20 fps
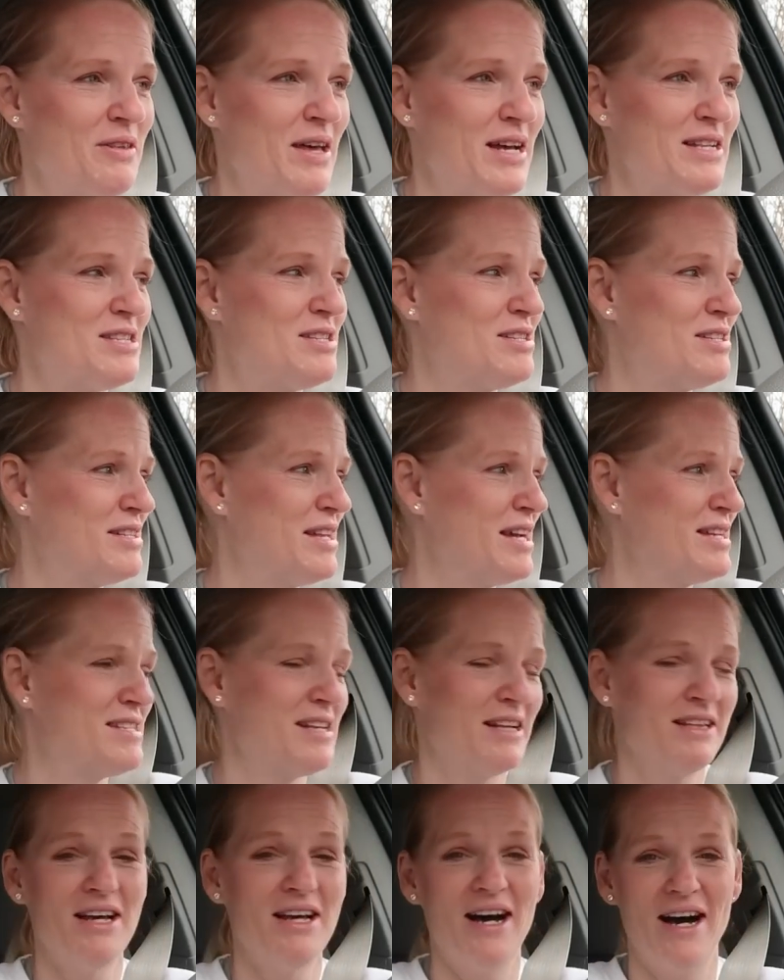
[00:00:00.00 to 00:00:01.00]
That's
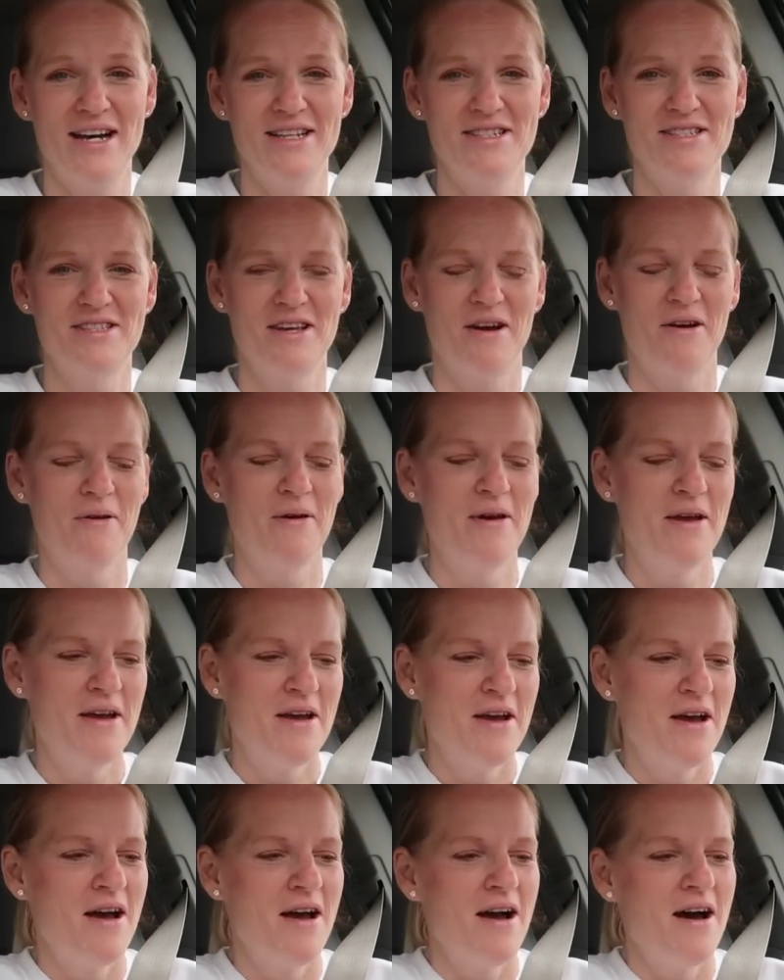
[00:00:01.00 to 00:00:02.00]
that's a lot. So,
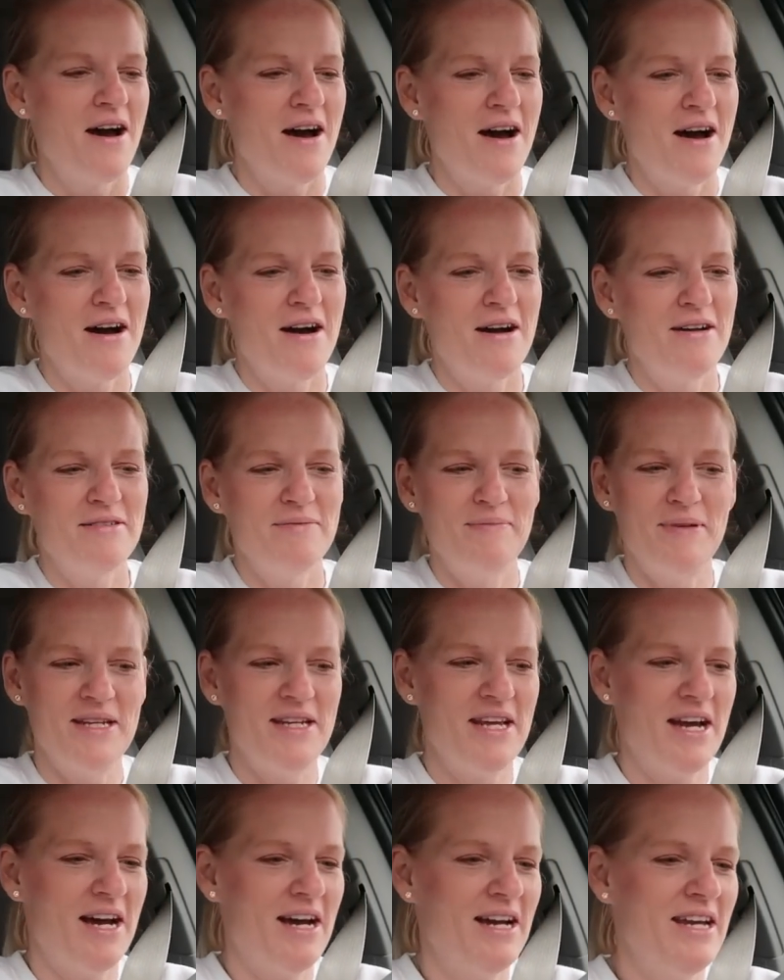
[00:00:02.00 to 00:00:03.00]
uh, but
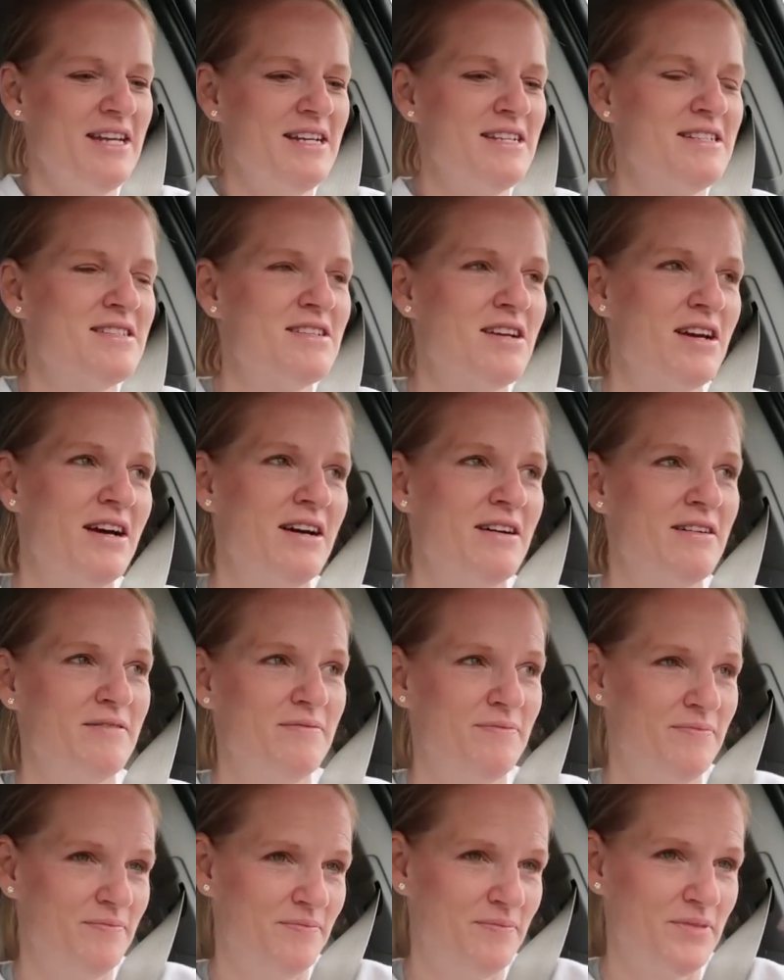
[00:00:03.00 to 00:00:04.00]
yeah, he's uh,
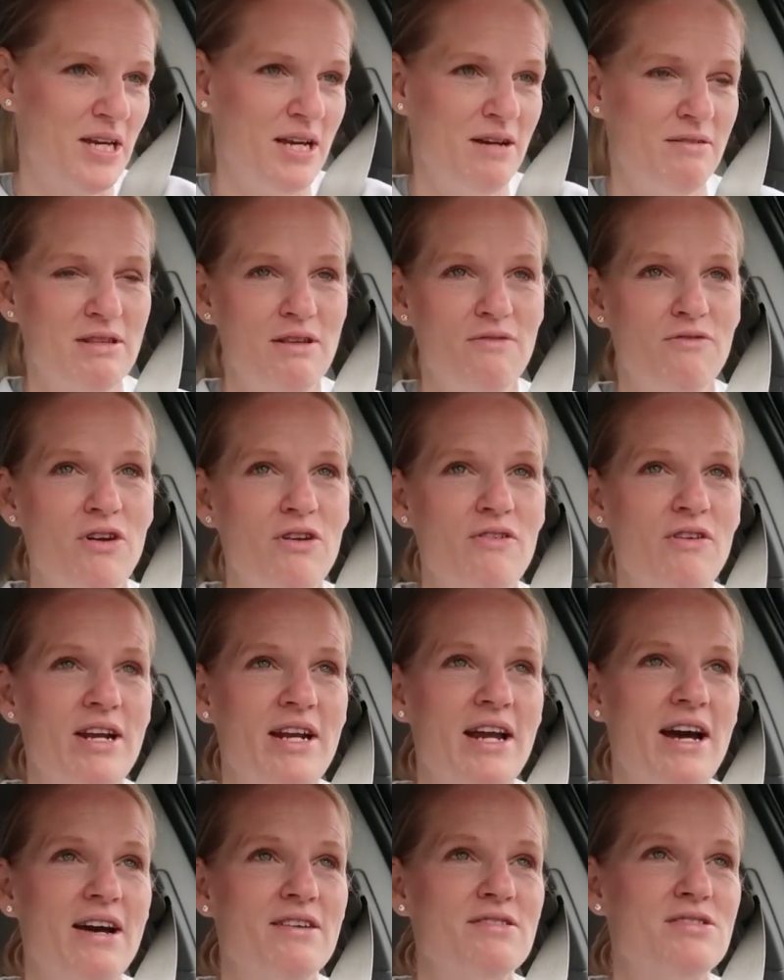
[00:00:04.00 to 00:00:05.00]
playing with a friend
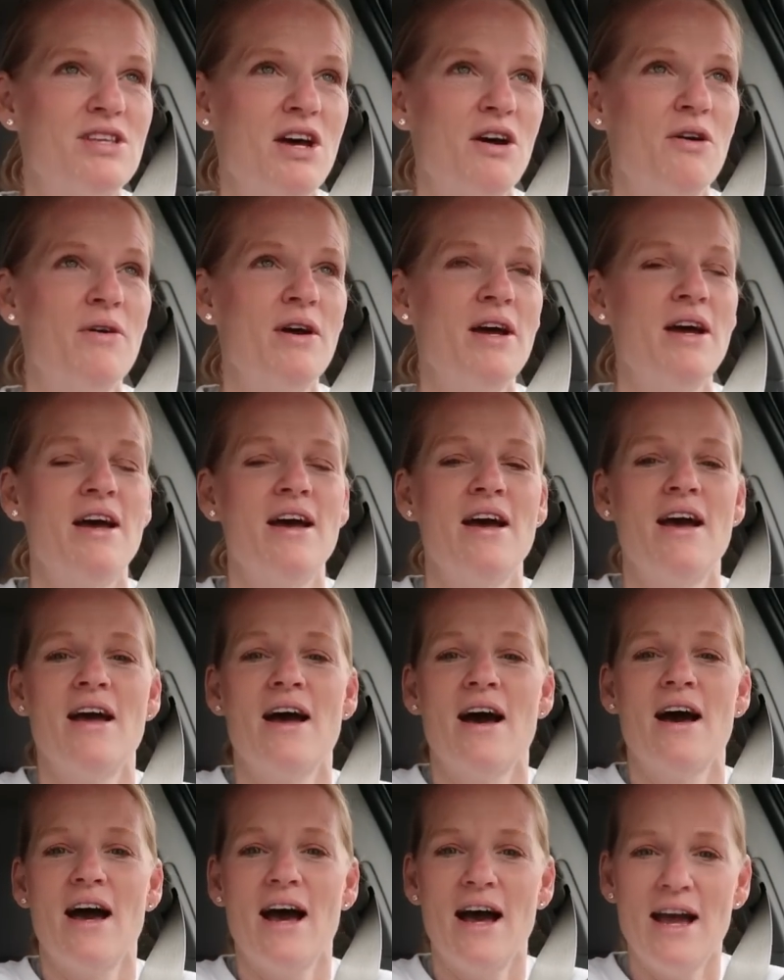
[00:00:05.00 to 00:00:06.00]
right now. So,
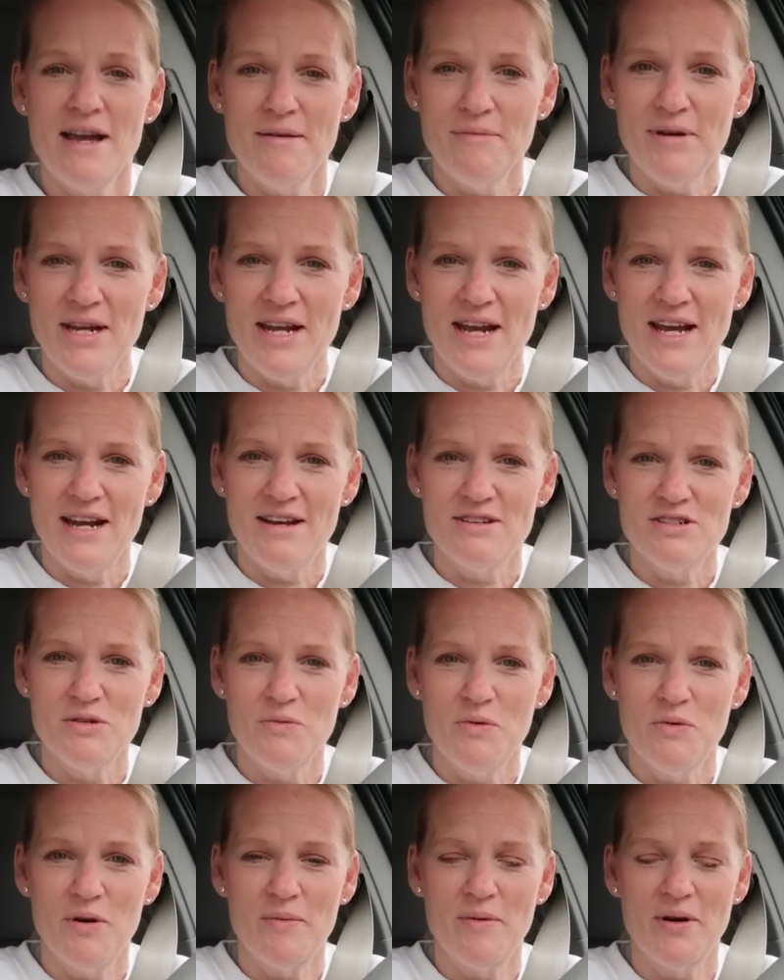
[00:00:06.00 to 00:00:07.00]
I am going to head out
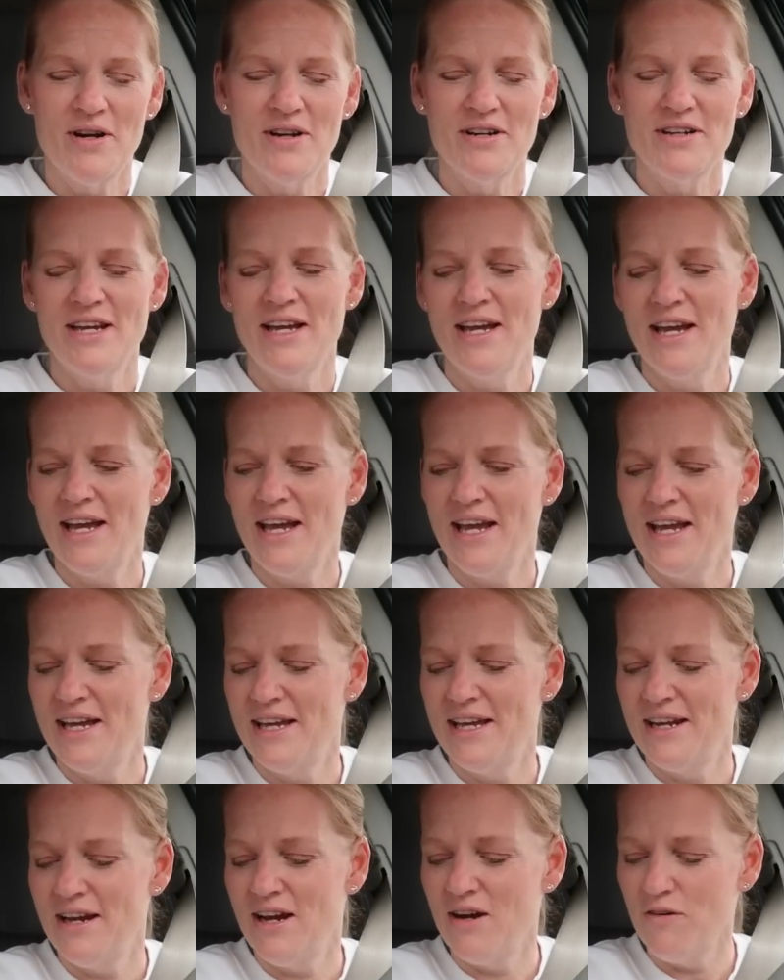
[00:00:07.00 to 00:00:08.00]
to Walmart
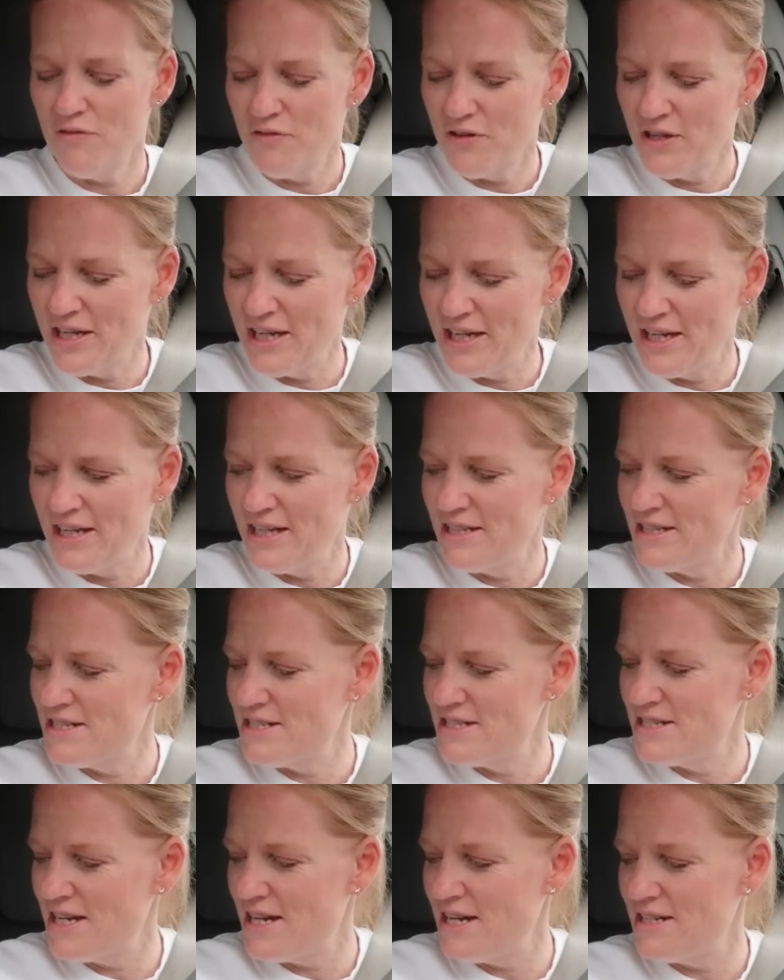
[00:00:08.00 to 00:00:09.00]
and hopefully get
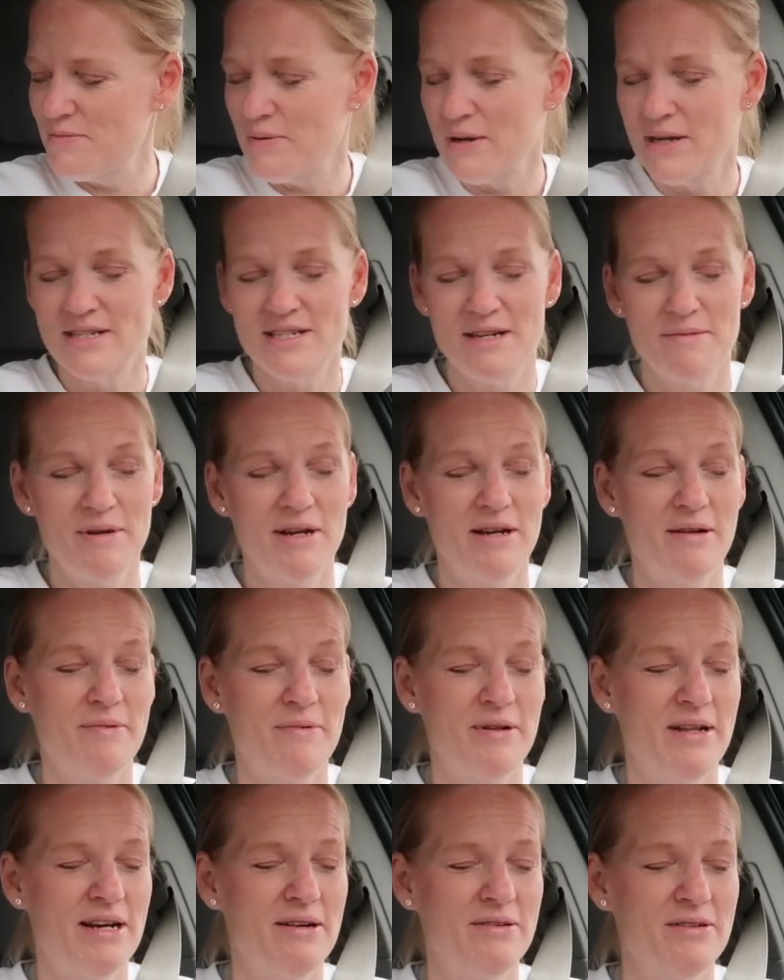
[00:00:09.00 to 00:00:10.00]
this done. It's probably going to take me a
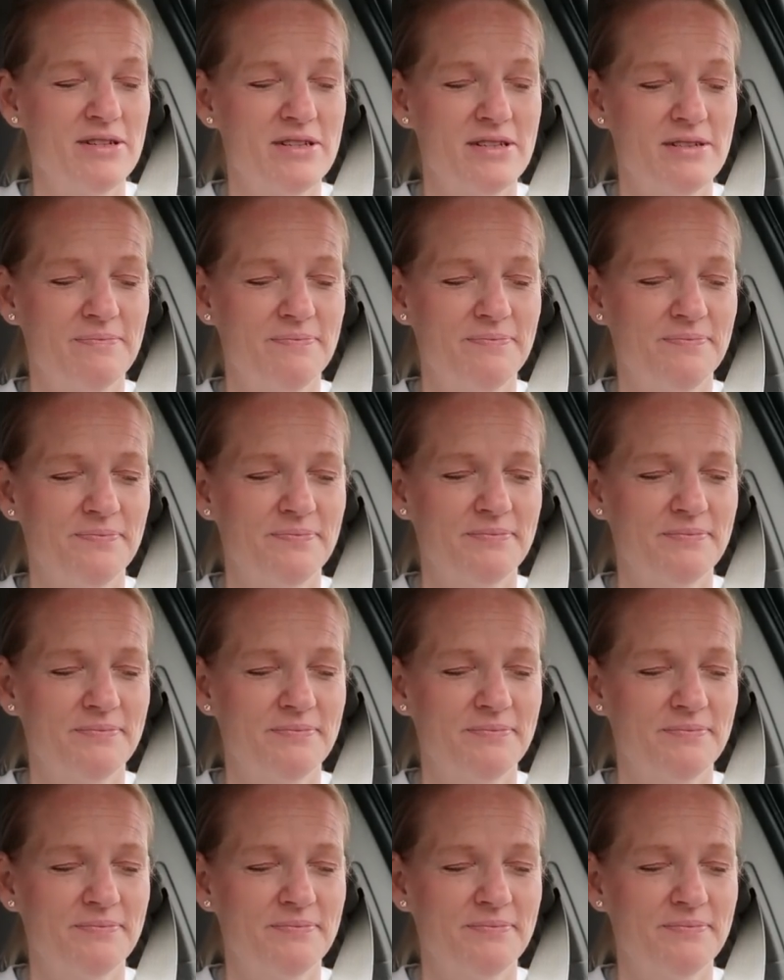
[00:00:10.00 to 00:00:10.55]
couple hours.